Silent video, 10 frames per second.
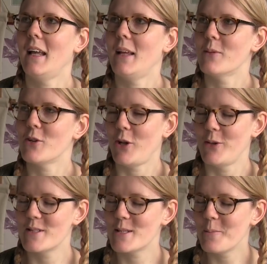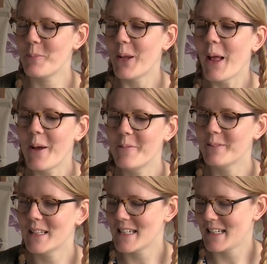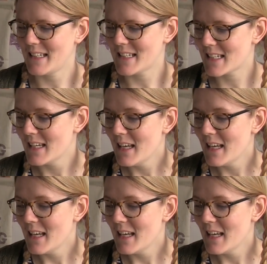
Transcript: it was close, but we did it.